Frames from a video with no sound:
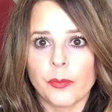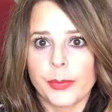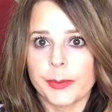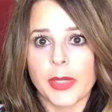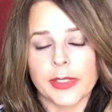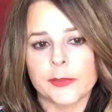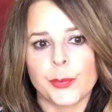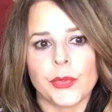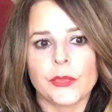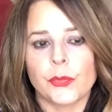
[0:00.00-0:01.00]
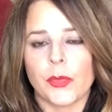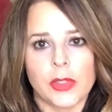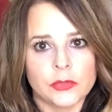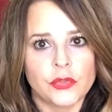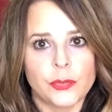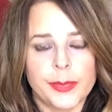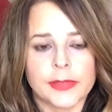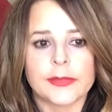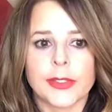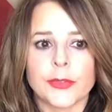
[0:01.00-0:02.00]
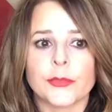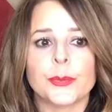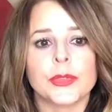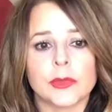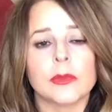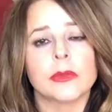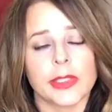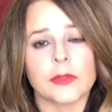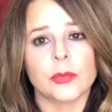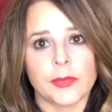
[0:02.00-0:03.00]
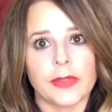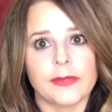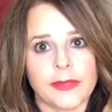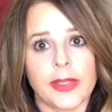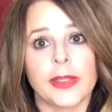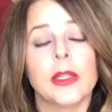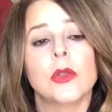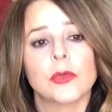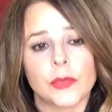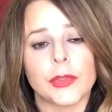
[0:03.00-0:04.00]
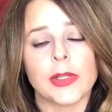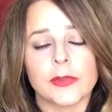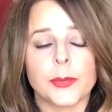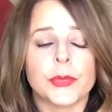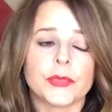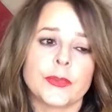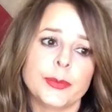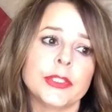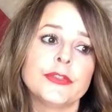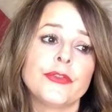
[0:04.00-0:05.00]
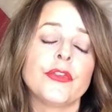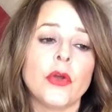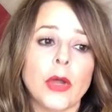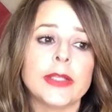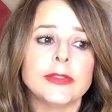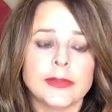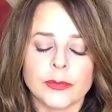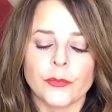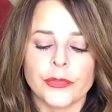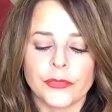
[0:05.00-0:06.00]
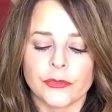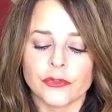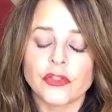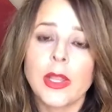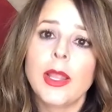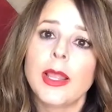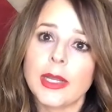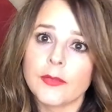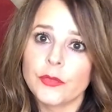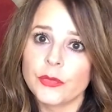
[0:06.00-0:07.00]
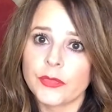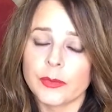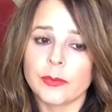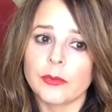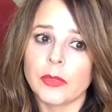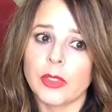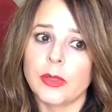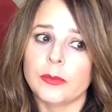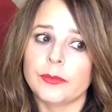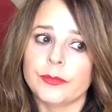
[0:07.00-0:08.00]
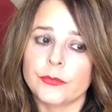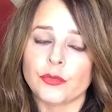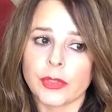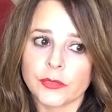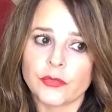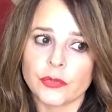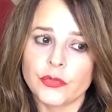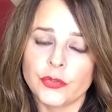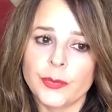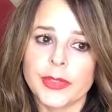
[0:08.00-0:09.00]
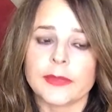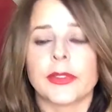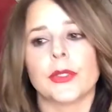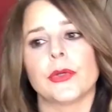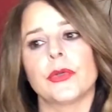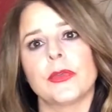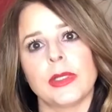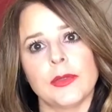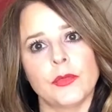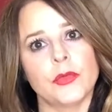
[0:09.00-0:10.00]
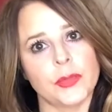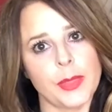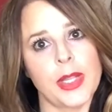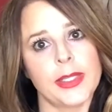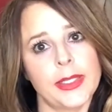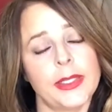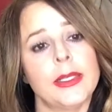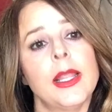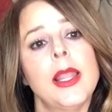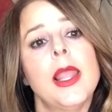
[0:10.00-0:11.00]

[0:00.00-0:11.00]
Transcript: been my experience with all tube mascaras, but that's what they say. They're not supposed to budge. So I did some research, and I've used some drugstore tube mascaras, and I've used some high-end.